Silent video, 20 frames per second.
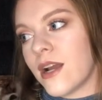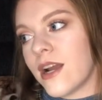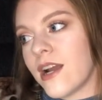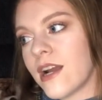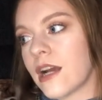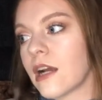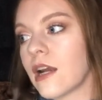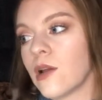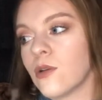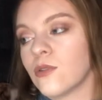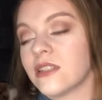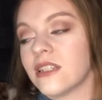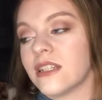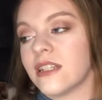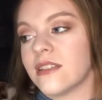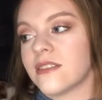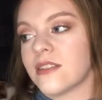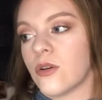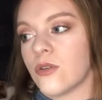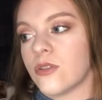are closely
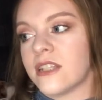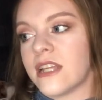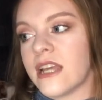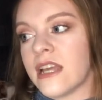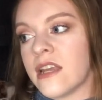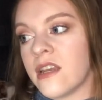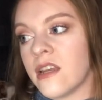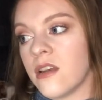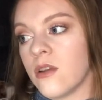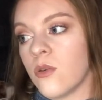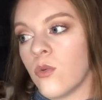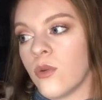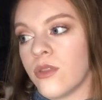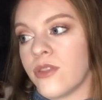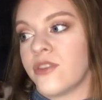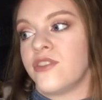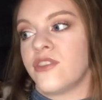associated with